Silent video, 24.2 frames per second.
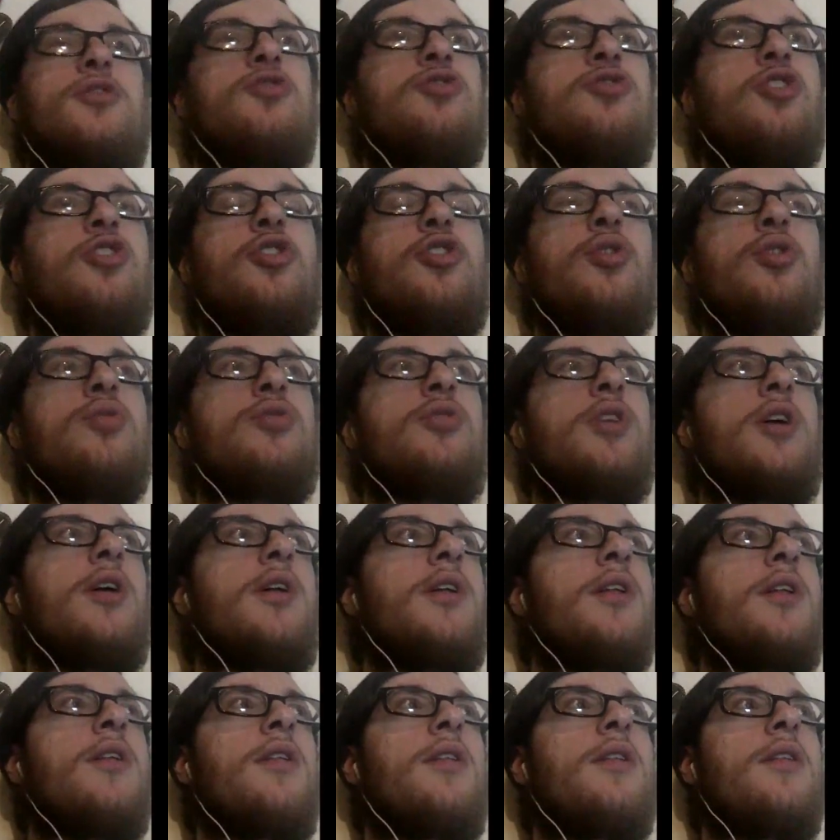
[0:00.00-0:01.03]
dude,
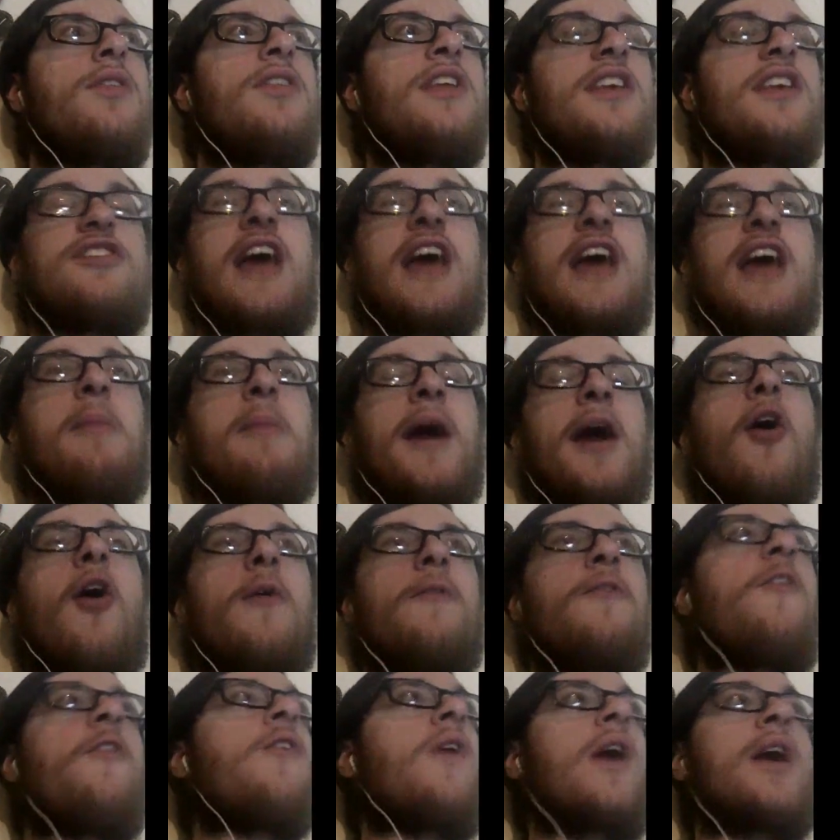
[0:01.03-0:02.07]
this had my heart
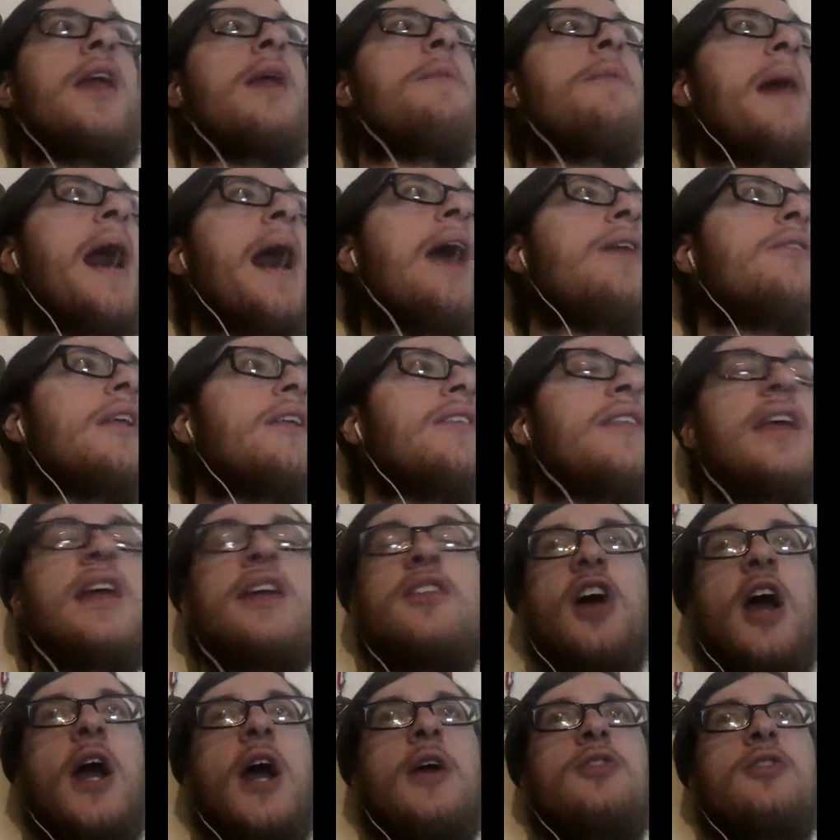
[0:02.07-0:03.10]
fucking pounding the
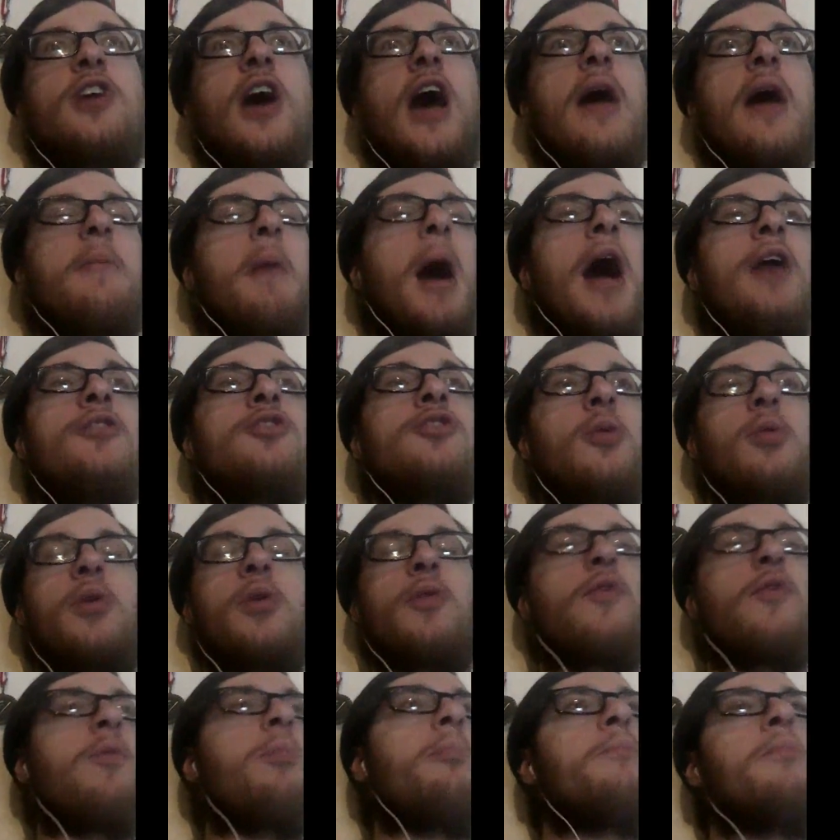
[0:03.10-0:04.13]
entire time. There were
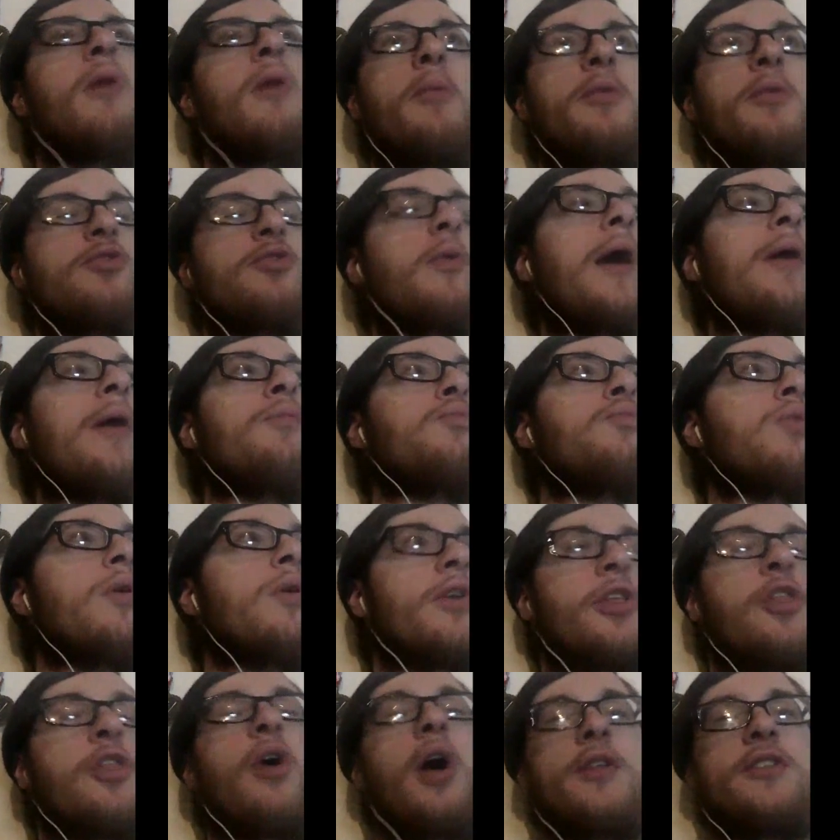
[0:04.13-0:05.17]
moments where I really
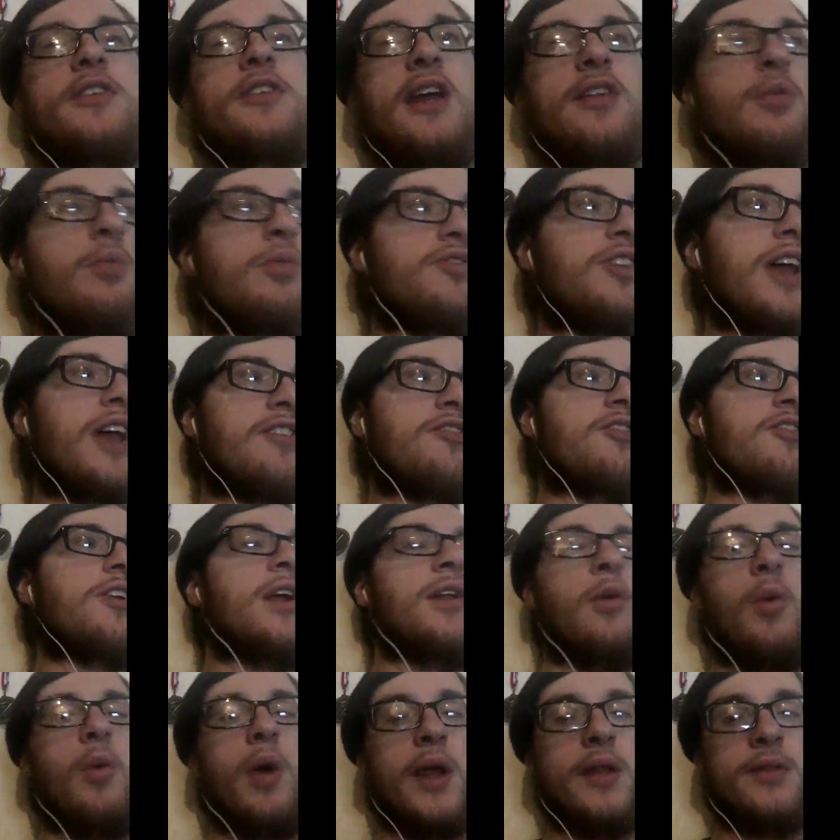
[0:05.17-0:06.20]
thought Daniel was actually going
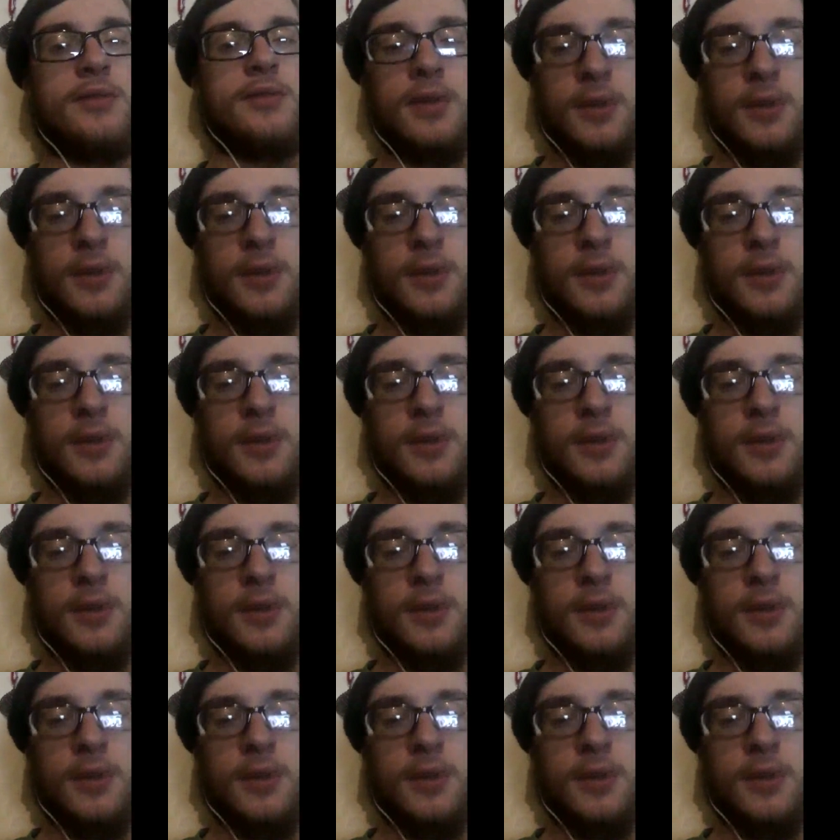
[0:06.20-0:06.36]
to win.